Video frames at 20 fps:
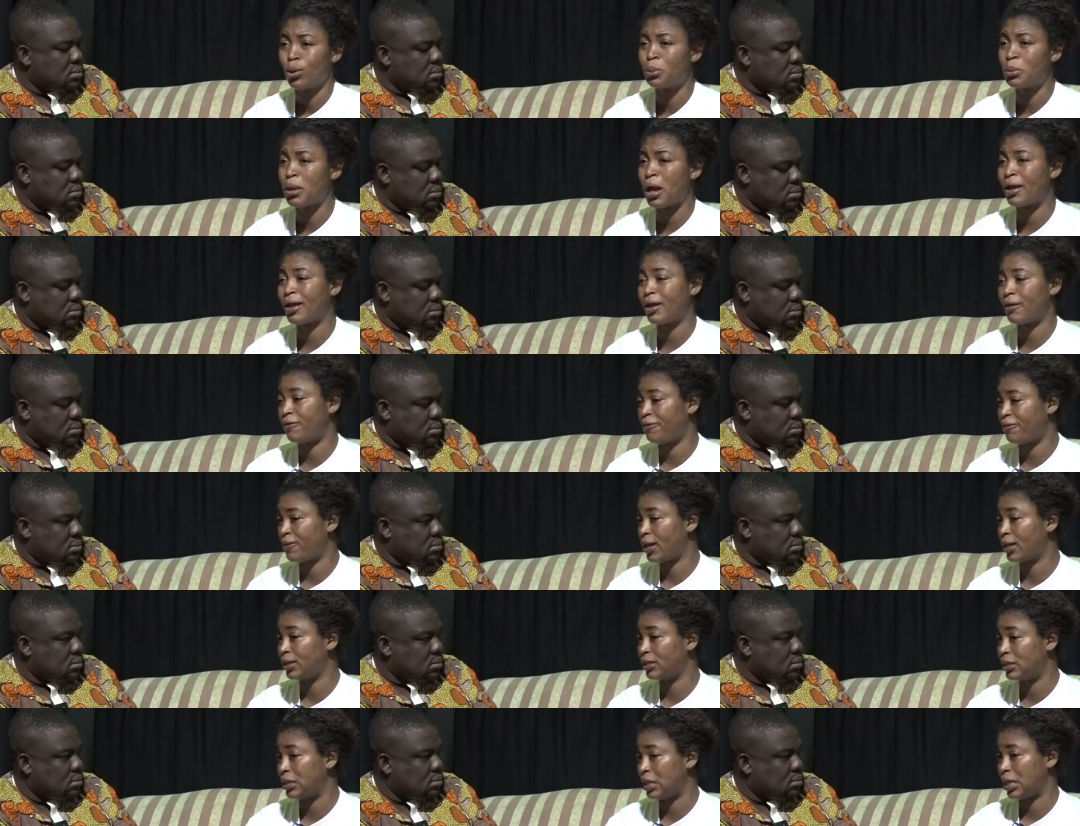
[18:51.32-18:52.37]
Speaker 1: be I
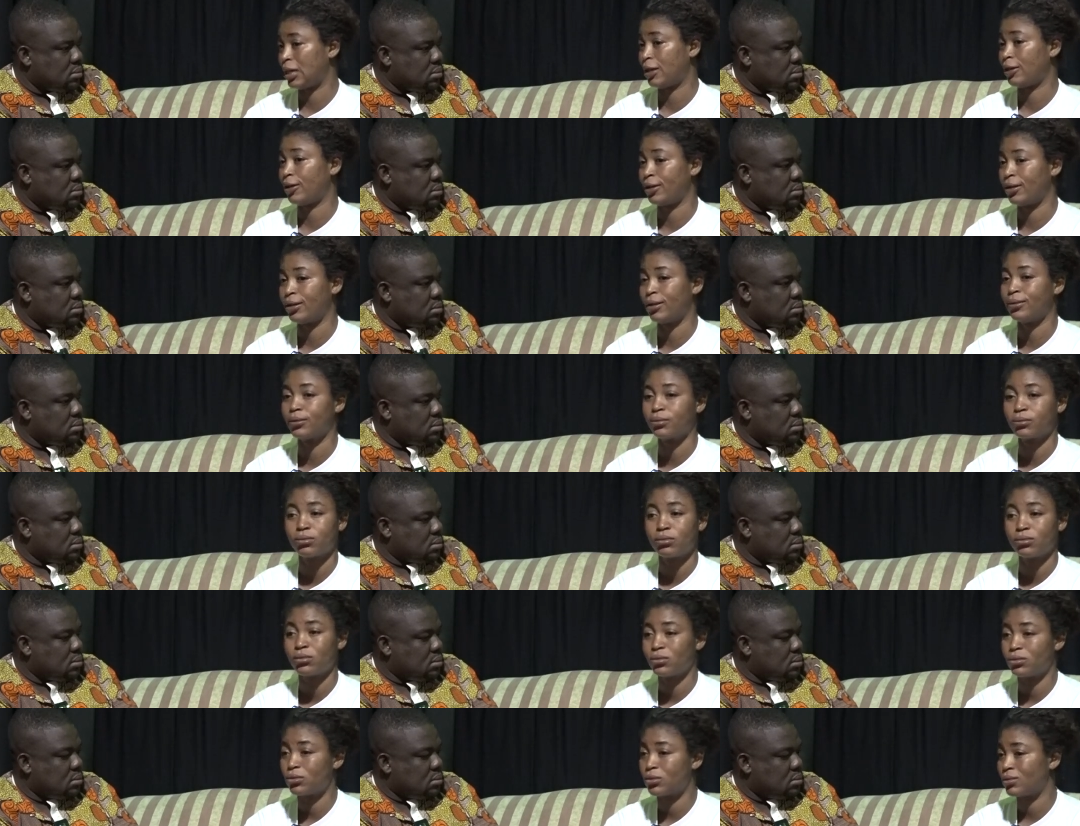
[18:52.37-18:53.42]
find dear.
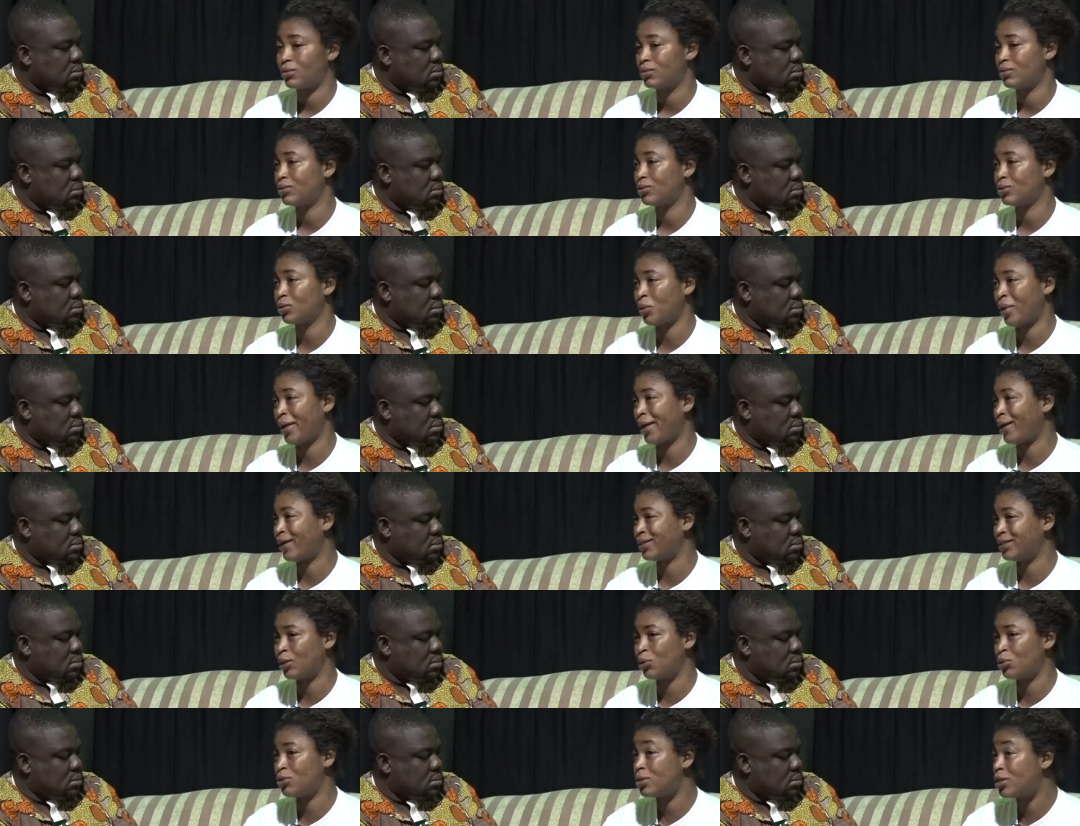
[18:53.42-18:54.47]
Why they
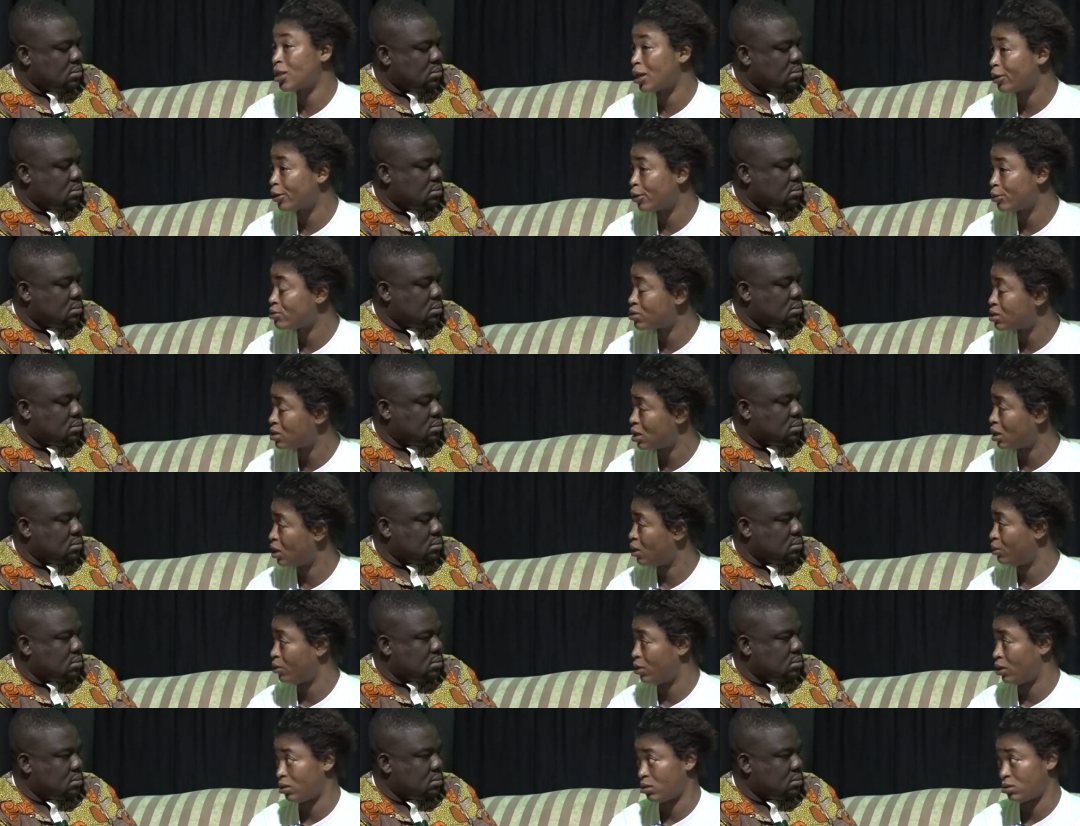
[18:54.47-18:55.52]
don't take you
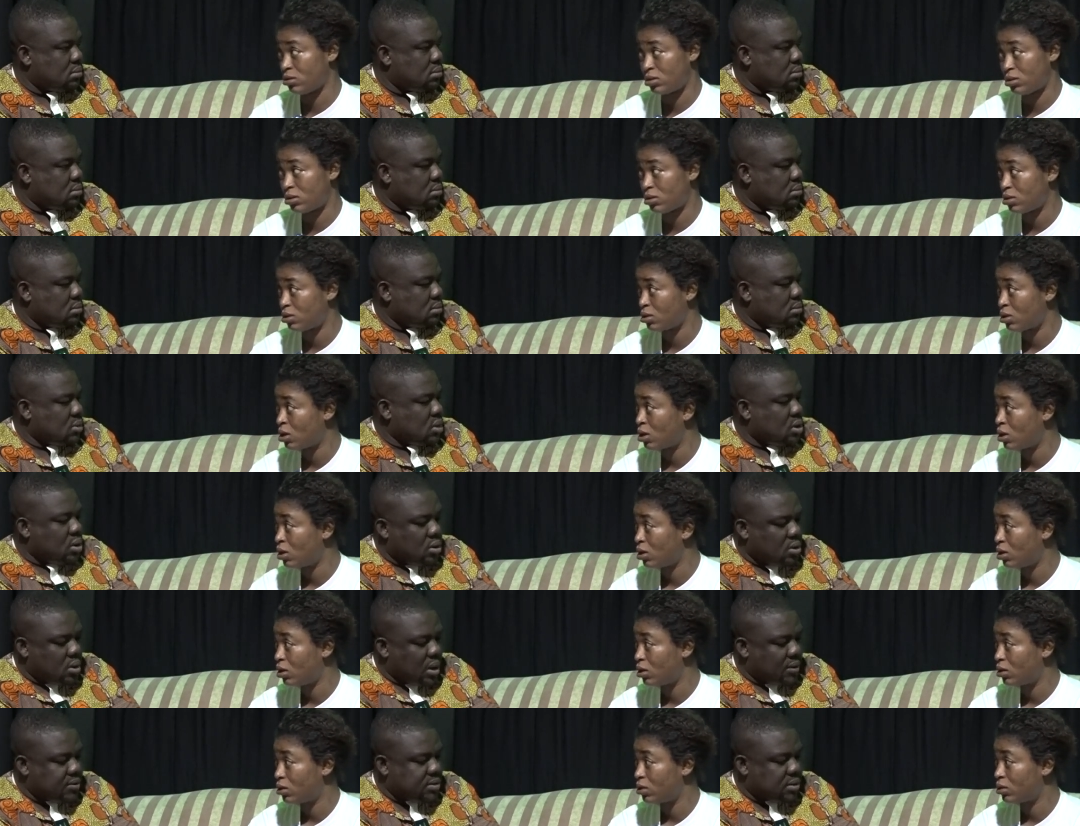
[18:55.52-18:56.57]
Speaker 2: serious.
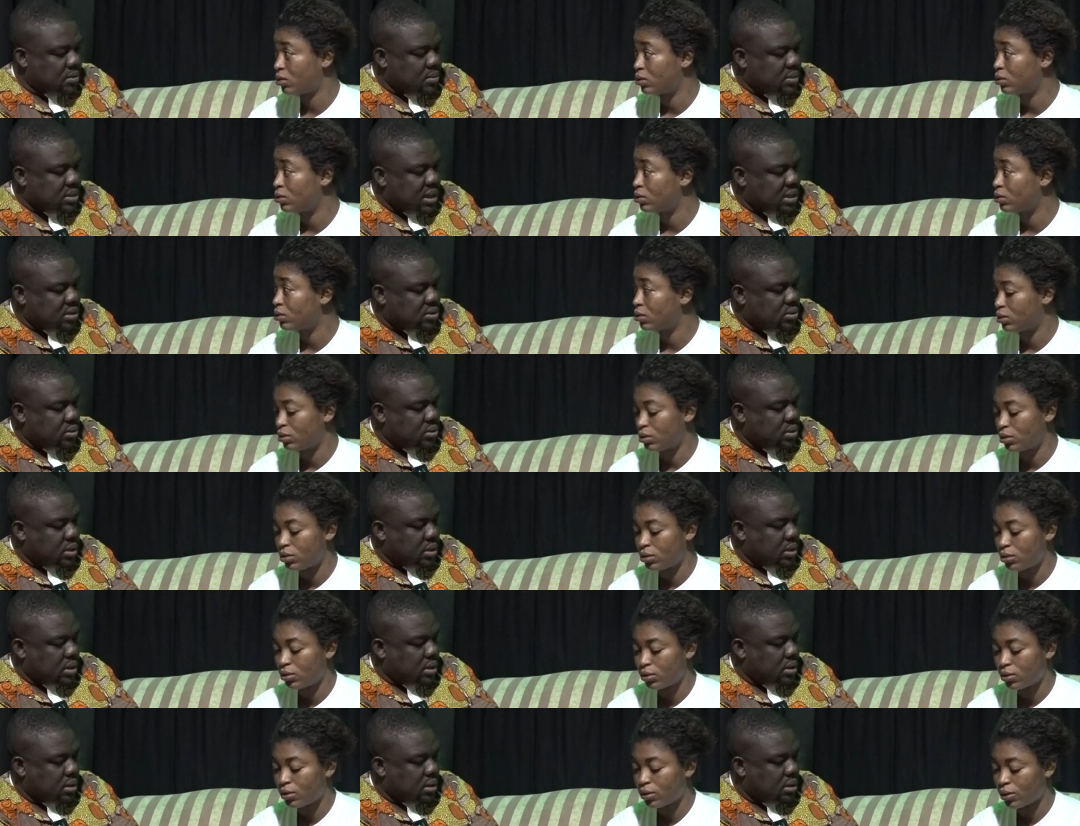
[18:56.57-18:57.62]
You have some tattoo
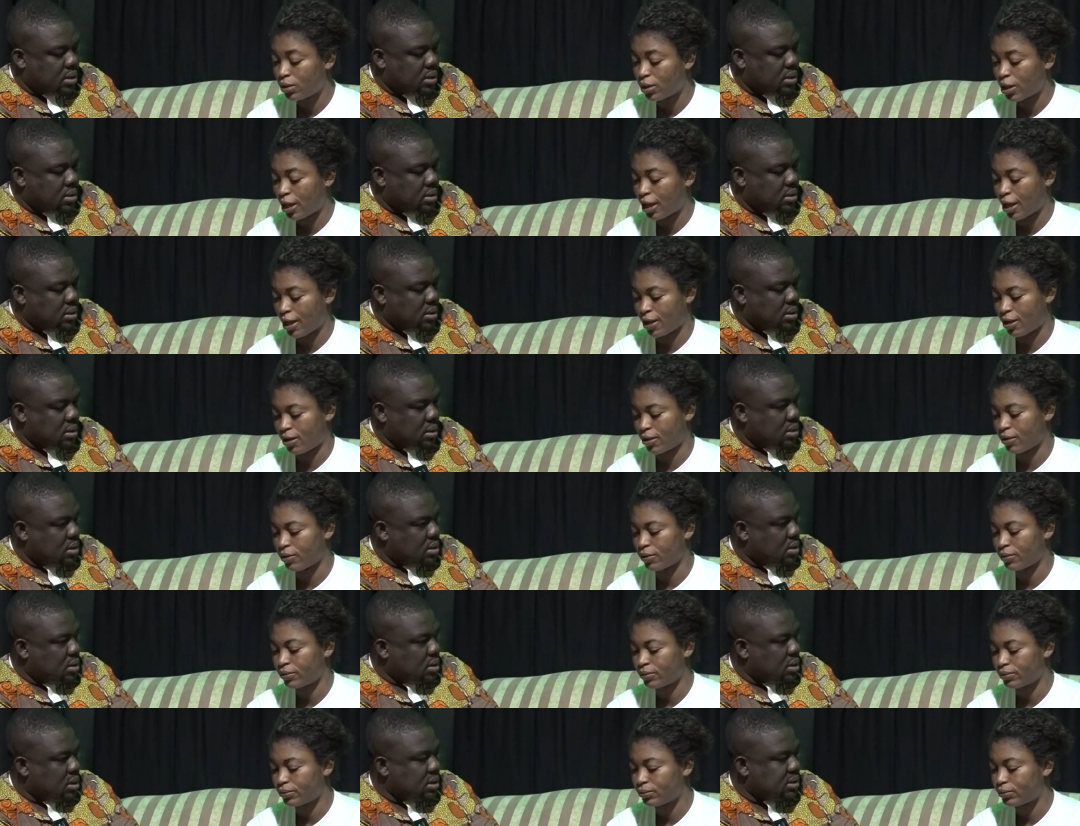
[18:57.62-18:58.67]
here.
Speaker 1: Yeah.
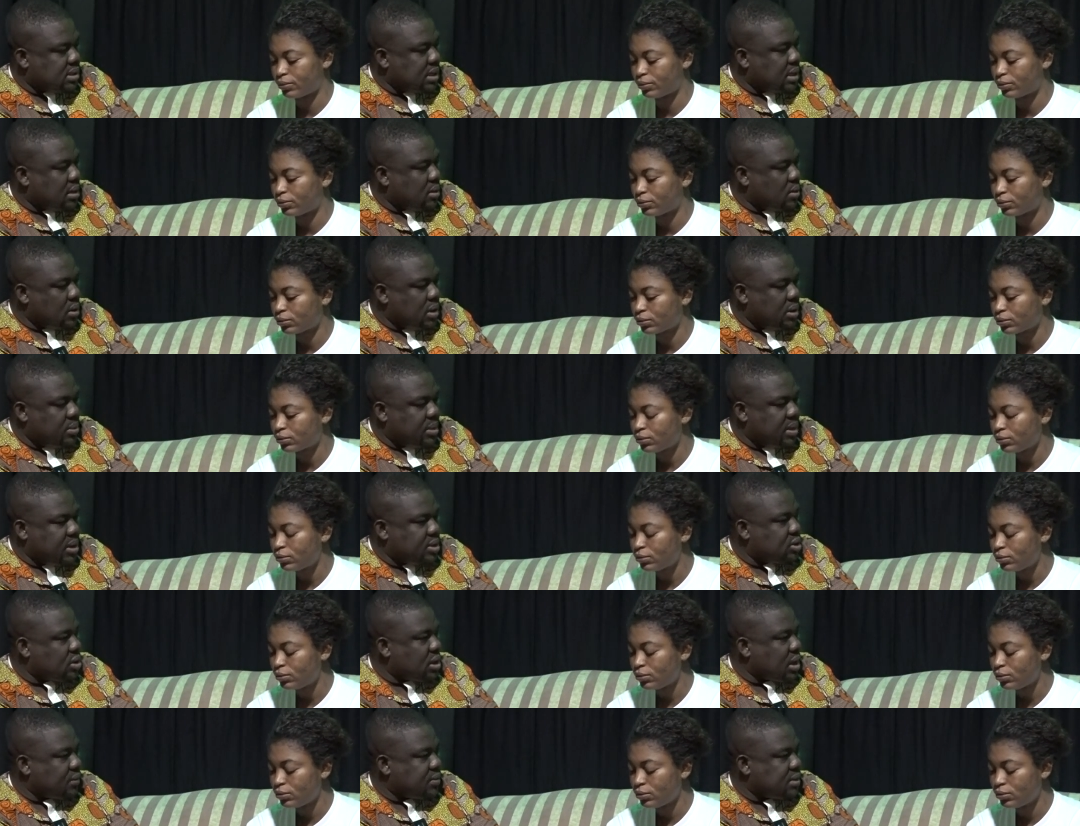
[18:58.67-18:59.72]
Speaker 2: Is that the only
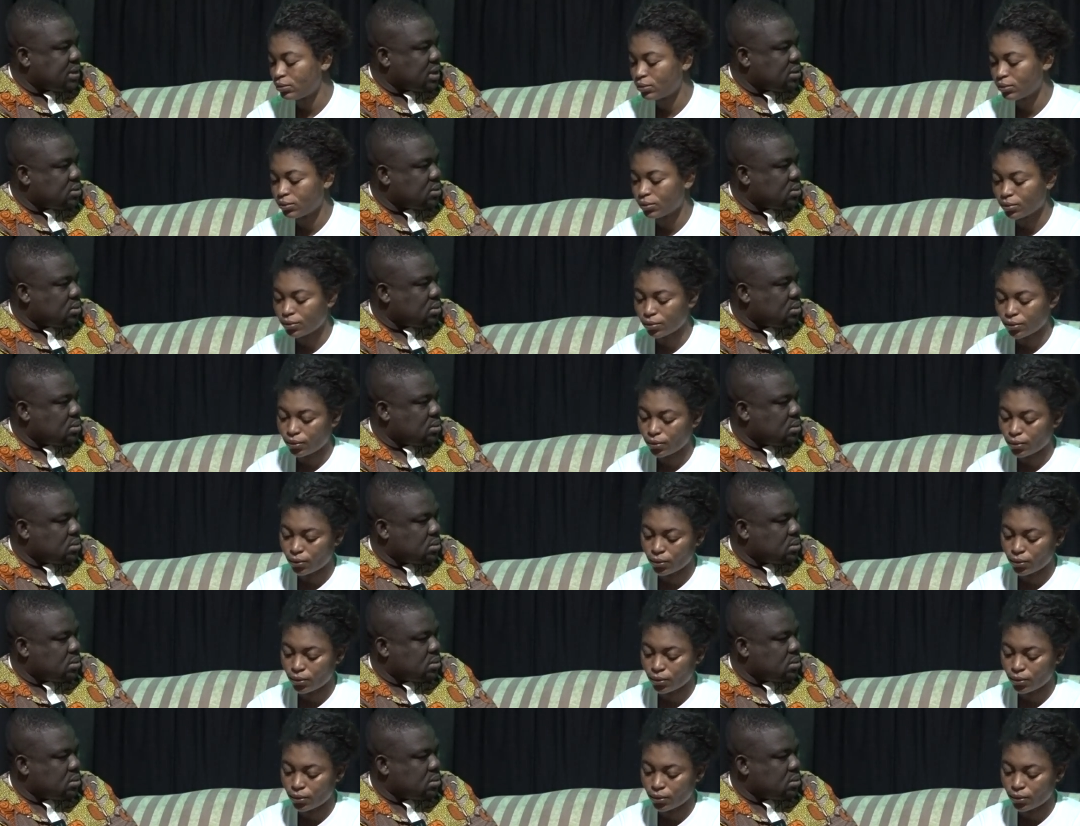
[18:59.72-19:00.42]
place you have tattoos?